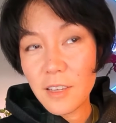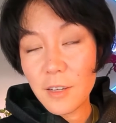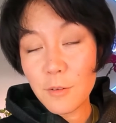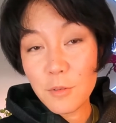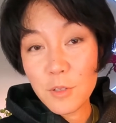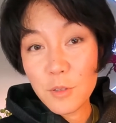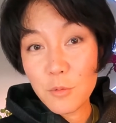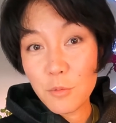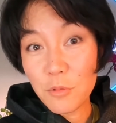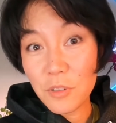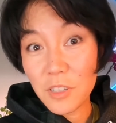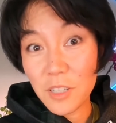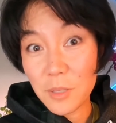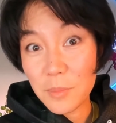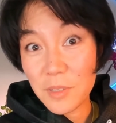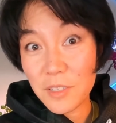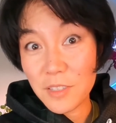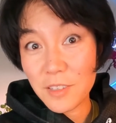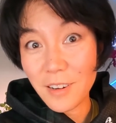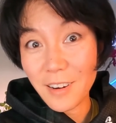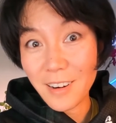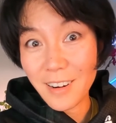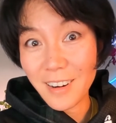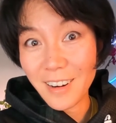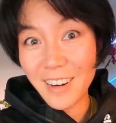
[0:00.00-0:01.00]
It was really
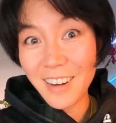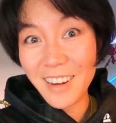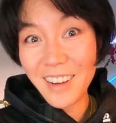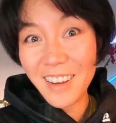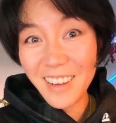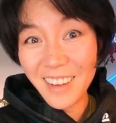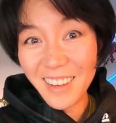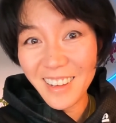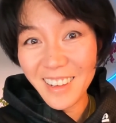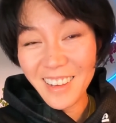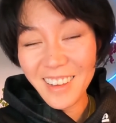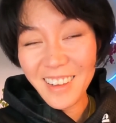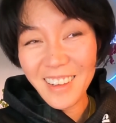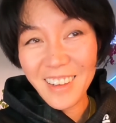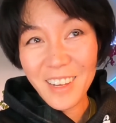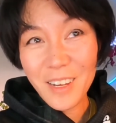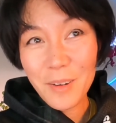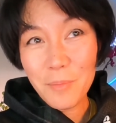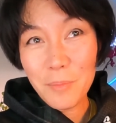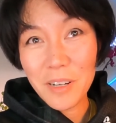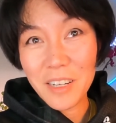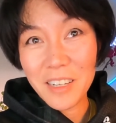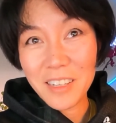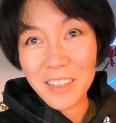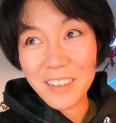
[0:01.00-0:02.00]
bizarre,
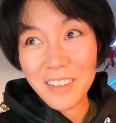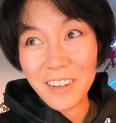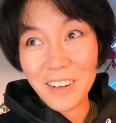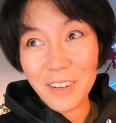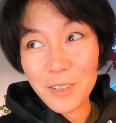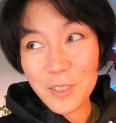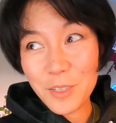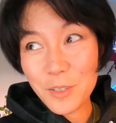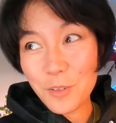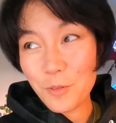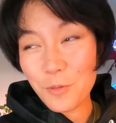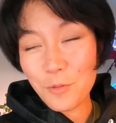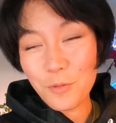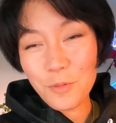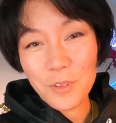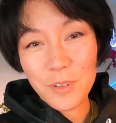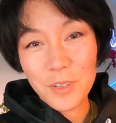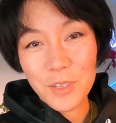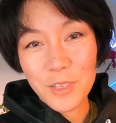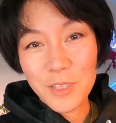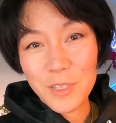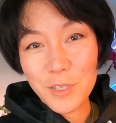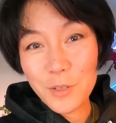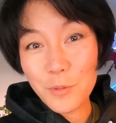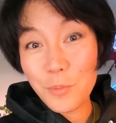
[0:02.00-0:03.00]
but also
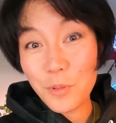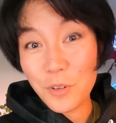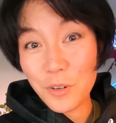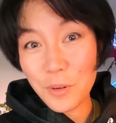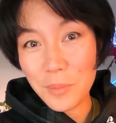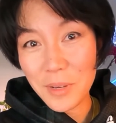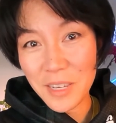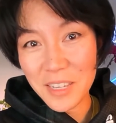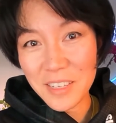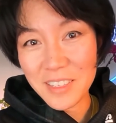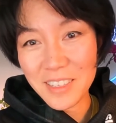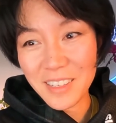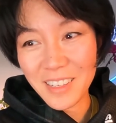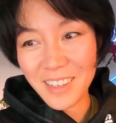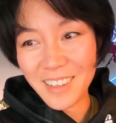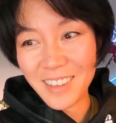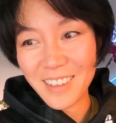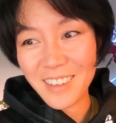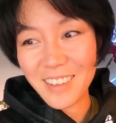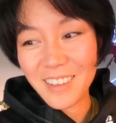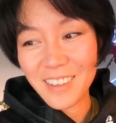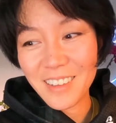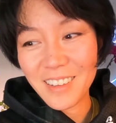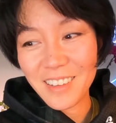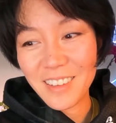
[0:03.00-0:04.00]
super
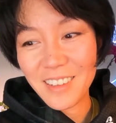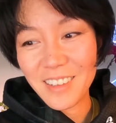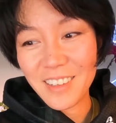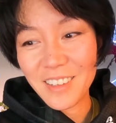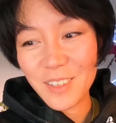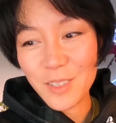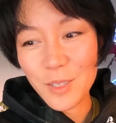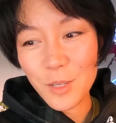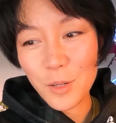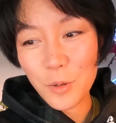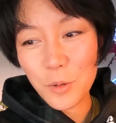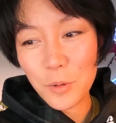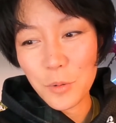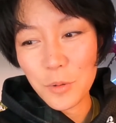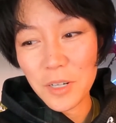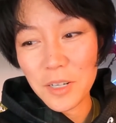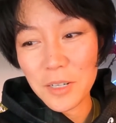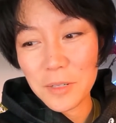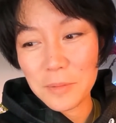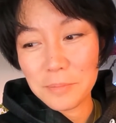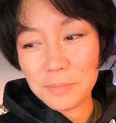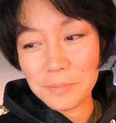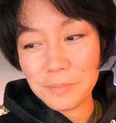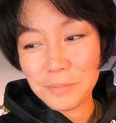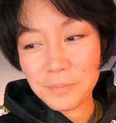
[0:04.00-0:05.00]
amazing. So,
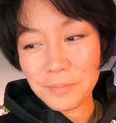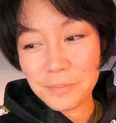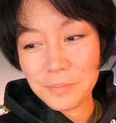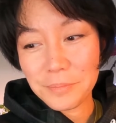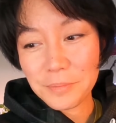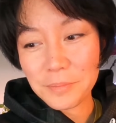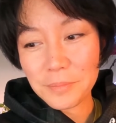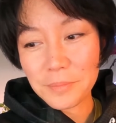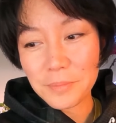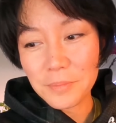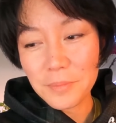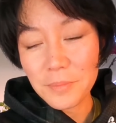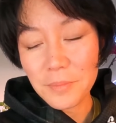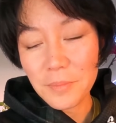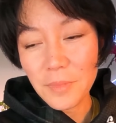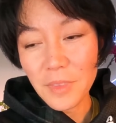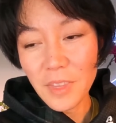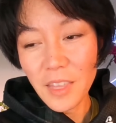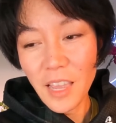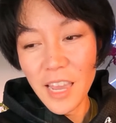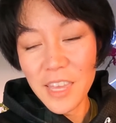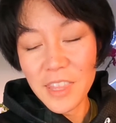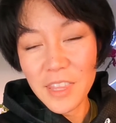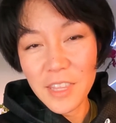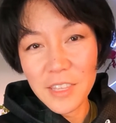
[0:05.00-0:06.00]

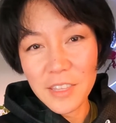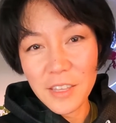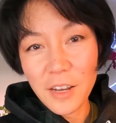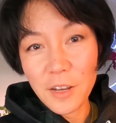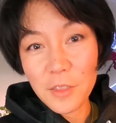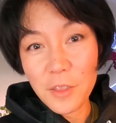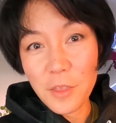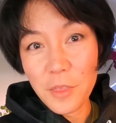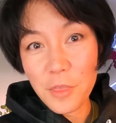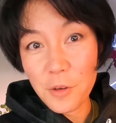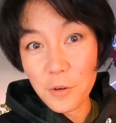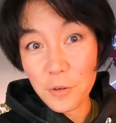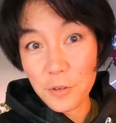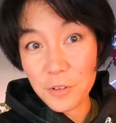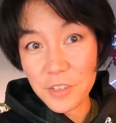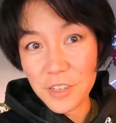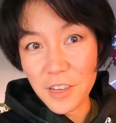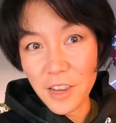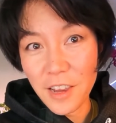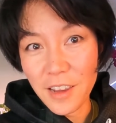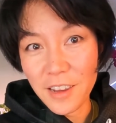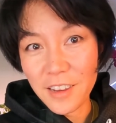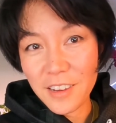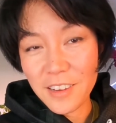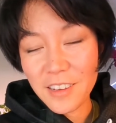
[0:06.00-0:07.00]
and then on the third
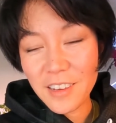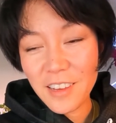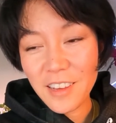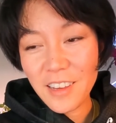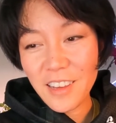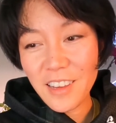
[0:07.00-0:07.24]
day